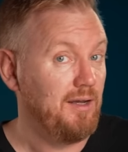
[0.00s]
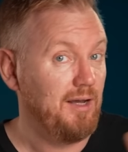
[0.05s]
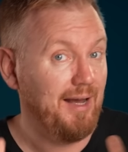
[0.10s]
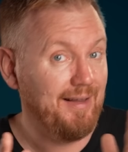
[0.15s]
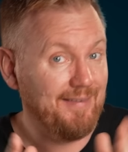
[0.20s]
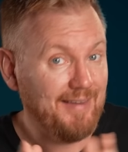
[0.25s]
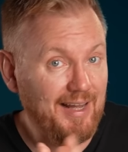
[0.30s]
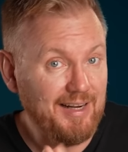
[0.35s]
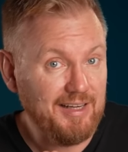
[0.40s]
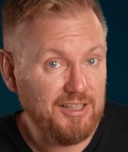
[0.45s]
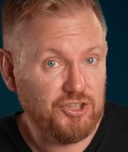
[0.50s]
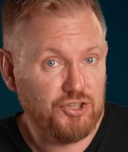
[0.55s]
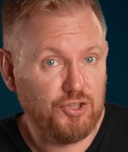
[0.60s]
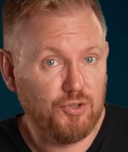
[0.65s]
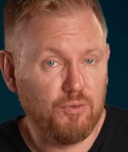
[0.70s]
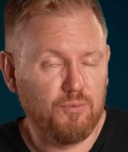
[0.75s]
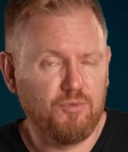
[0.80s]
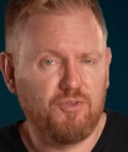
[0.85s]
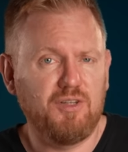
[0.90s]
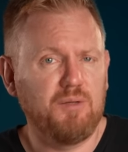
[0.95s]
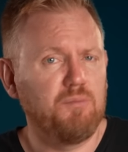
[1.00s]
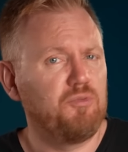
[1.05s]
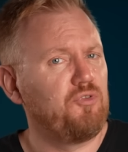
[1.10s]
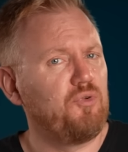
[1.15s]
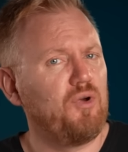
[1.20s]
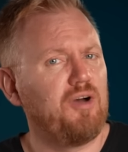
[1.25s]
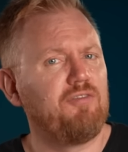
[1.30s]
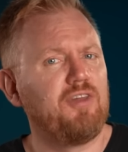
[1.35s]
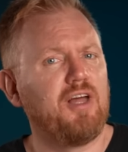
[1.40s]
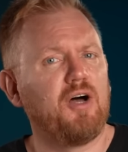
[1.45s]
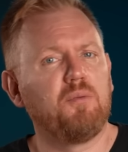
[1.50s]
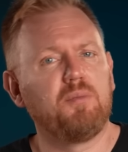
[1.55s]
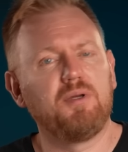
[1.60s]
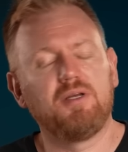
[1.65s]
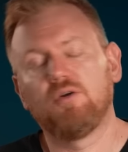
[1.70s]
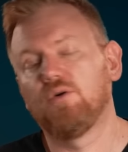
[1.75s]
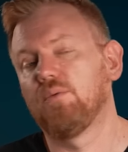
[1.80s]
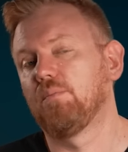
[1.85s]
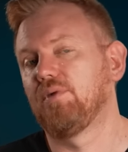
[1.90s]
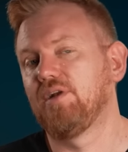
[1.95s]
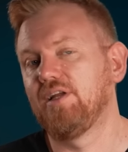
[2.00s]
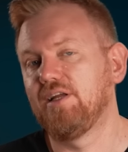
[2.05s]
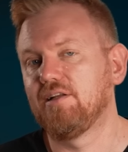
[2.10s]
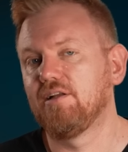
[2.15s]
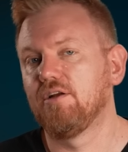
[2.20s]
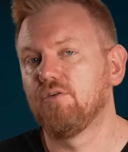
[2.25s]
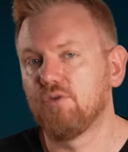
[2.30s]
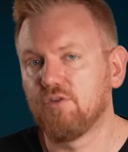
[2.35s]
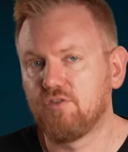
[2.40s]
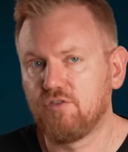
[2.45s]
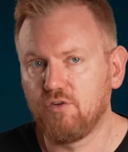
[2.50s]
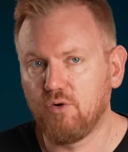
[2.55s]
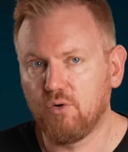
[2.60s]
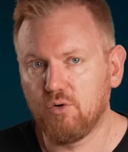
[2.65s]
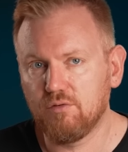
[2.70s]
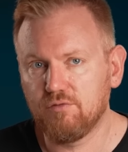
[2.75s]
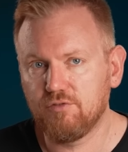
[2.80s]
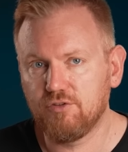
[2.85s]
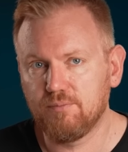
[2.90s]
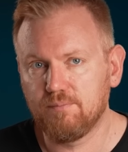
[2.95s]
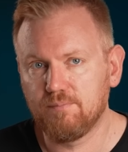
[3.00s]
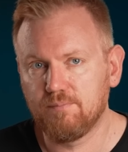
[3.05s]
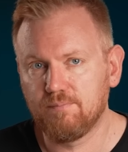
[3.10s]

And that issue seems to have now been completely resolved.